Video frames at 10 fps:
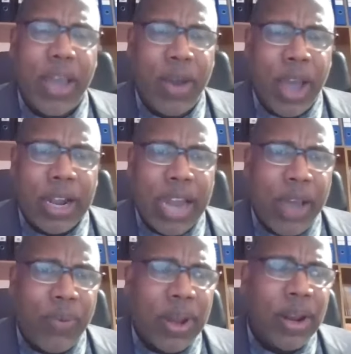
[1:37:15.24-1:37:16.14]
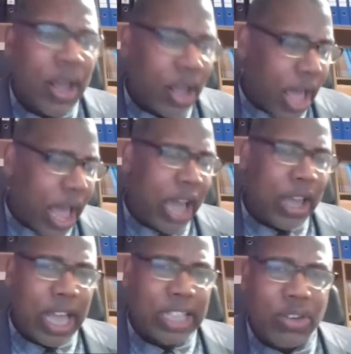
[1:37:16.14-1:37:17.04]
They will,
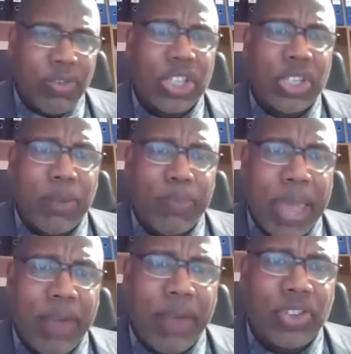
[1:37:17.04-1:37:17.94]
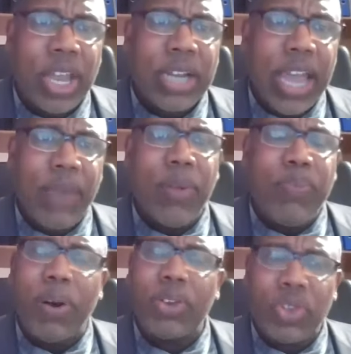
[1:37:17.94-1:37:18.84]
as Christian parents, they will
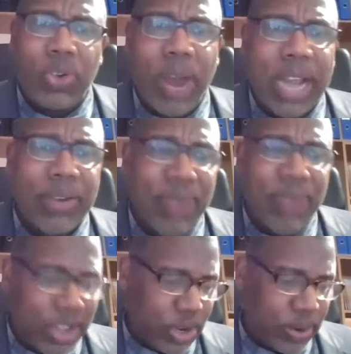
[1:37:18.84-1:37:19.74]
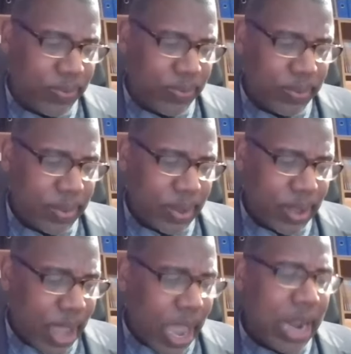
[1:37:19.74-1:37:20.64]
point in the right direction.
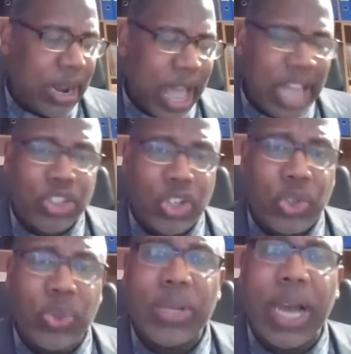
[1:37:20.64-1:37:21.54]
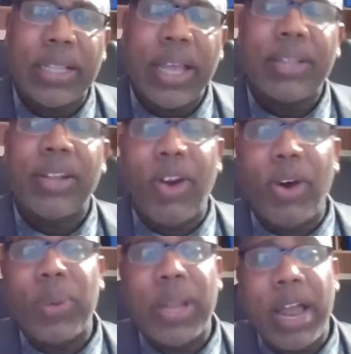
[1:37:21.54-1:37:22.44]
And as you do that, the
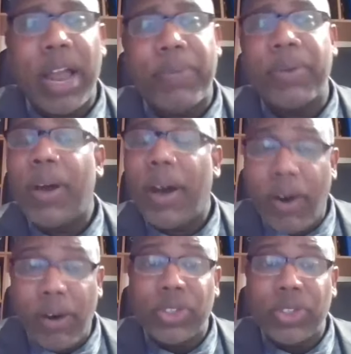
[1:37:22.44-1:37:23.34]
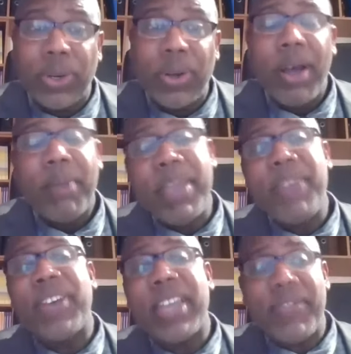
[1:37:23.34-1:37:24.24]
Lord will help you. Also,
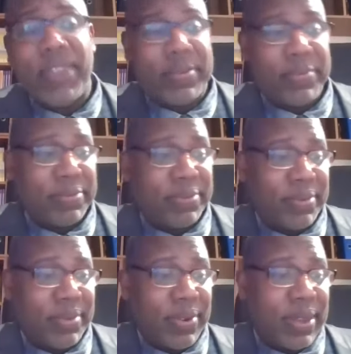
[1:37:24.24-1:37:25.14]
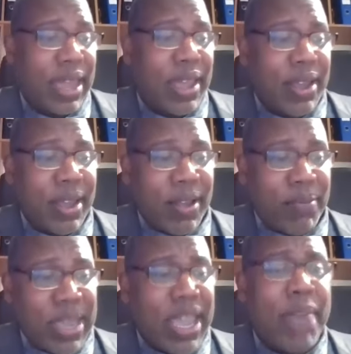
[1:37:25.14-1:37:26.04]
be forgiven. Okay?
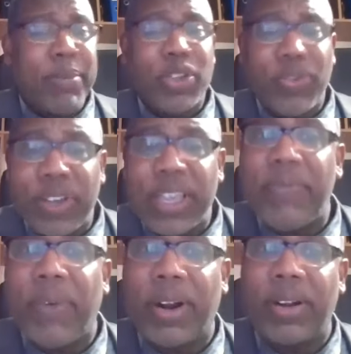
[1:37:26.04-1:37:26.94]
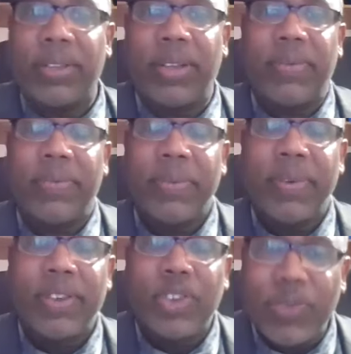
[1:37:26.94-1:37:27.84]
Be able to forgive one another.
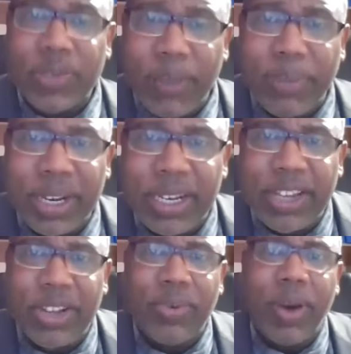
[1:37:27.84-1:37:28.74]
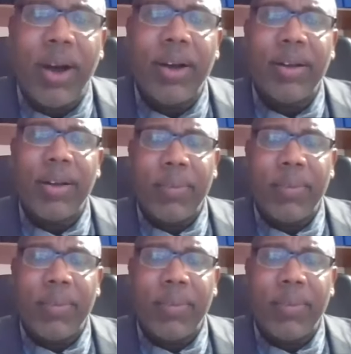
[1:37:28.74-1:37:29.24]
So if somebody did you wrong,